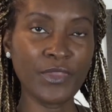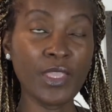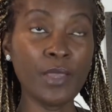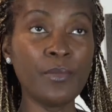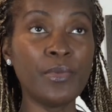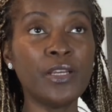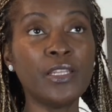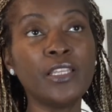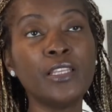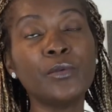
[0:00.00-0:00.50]

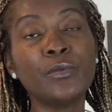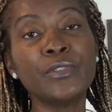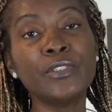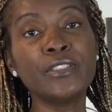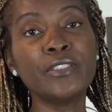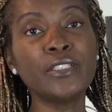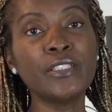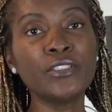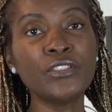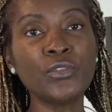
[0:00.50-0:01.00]
But it was
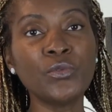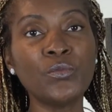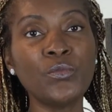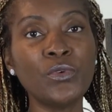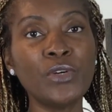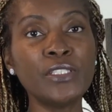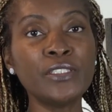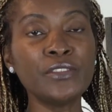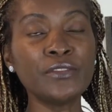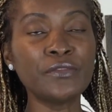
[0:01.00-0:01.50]
such a
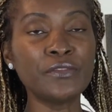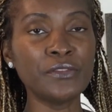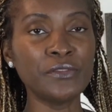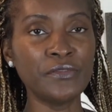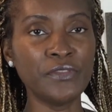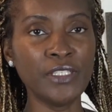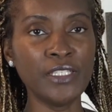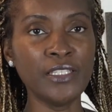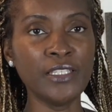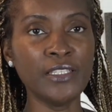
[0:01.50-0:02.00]
wonderful
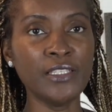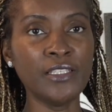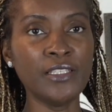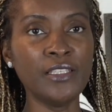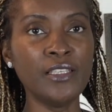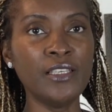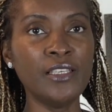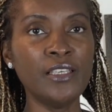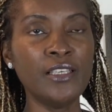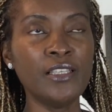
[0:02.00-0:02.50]
feeling
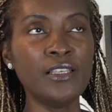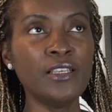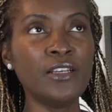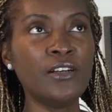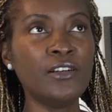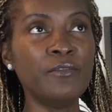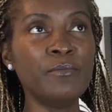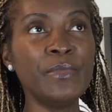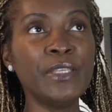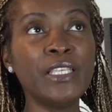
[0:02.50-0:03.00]

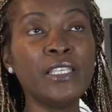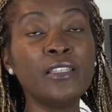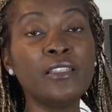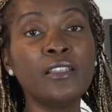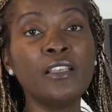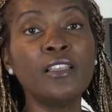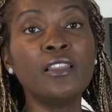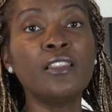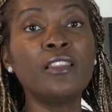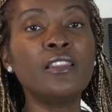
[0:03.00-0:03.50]
of
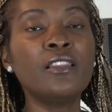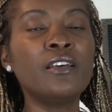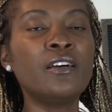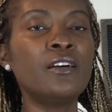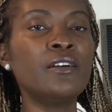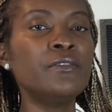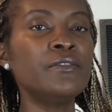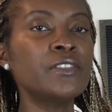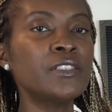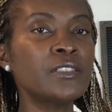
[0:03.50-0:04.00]
being
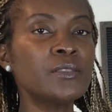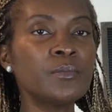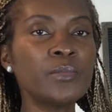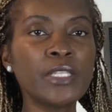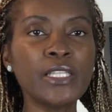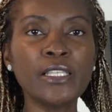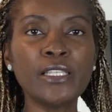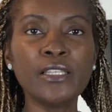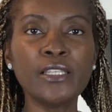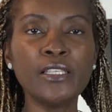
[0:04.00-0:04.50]
loved
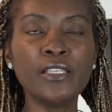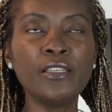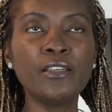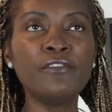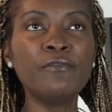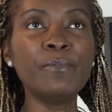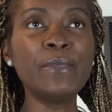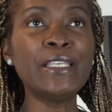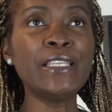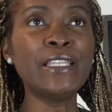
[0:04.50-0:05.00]
completely,
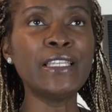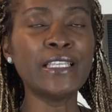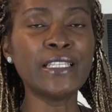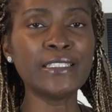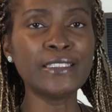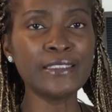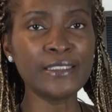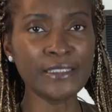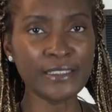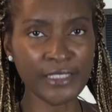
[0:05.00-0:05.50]
of being
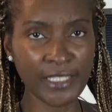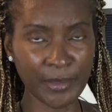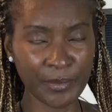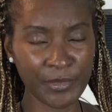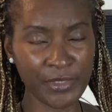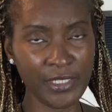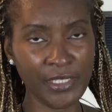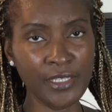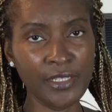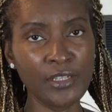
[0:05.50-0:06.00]

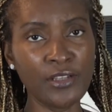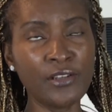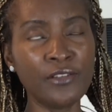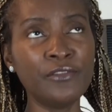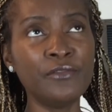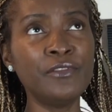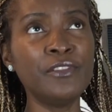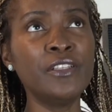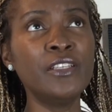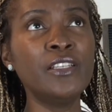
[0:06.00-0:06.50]
accepted,
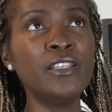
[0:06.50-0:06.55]
of